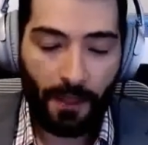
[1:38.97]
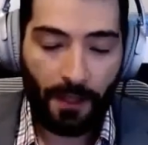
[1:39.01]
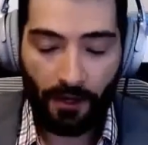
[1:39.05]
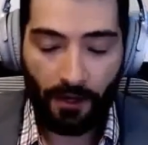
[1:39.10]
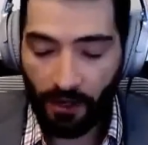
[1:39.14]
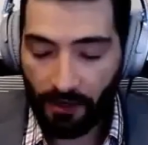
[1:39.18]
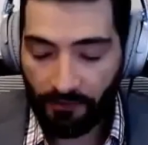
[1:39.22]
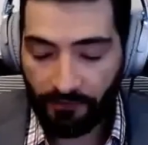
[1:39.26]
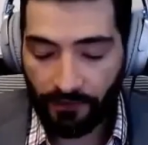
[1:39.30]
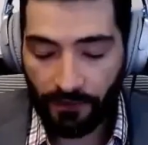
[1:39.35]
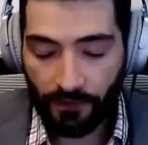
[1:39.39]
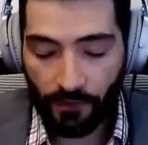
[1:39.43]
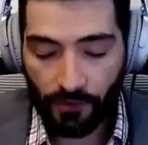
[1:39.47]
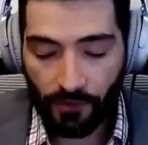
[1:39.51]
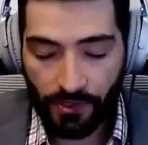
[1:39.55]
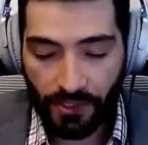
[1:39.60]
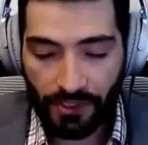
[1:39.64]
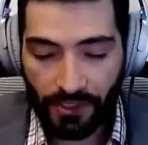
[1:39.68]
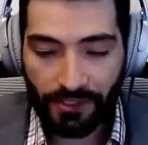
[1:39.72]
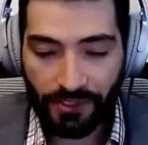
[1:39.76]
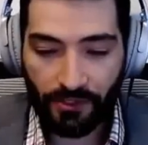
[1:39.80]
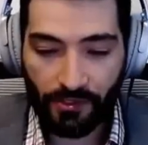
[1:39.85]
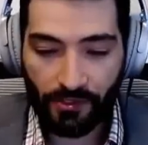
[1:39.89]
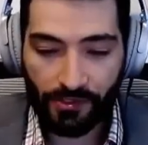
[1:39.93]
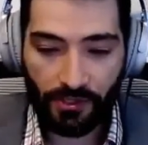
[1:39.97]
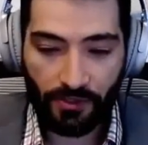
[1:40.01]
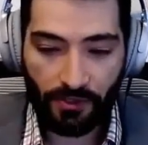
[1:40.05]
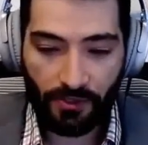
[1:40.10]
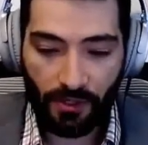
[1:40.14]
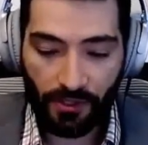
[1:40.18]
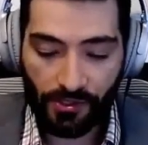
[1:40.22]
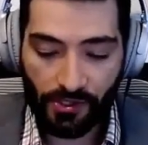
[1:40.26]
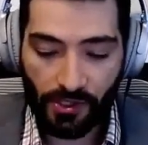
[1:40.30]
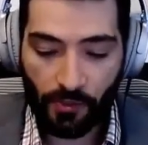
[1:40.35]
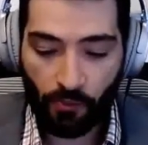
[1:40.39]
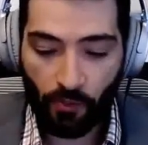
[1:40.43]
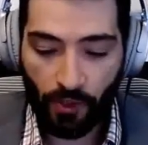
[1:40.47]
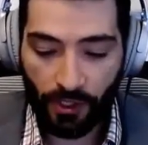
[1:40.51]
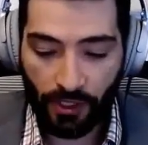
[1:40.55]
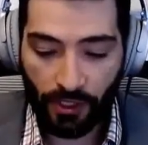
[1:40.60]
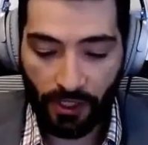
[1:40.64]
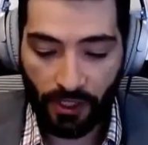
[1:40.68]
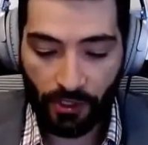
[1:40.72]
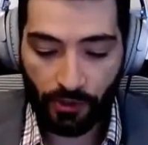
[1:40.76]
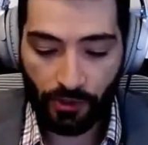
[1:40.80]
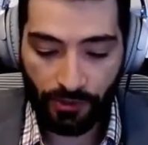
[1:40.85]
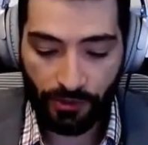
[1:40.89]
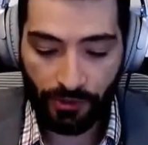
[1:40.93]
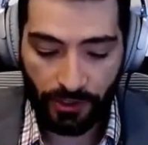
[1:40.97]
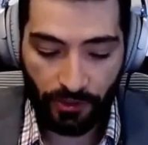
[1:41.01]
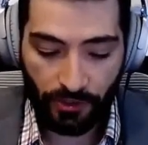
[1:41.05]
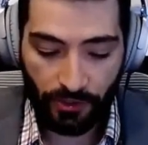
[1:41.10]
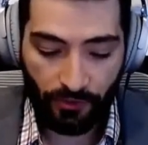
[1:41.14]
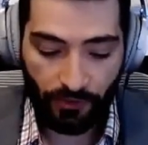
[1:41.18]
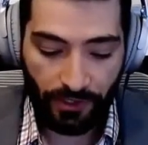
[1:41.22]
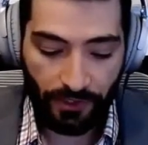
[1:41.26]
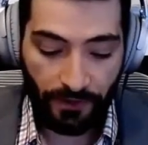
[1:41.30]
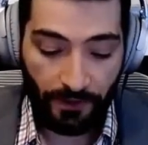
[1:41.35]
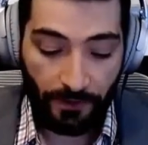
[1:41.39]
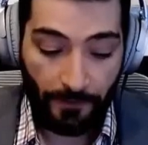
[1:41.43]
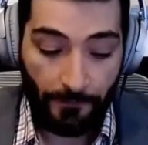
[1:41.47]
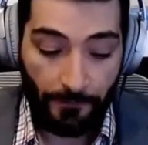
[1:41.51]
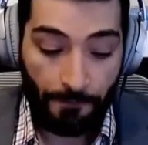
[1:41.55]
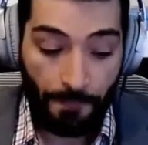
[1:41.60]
often those details are somewhat contradictory.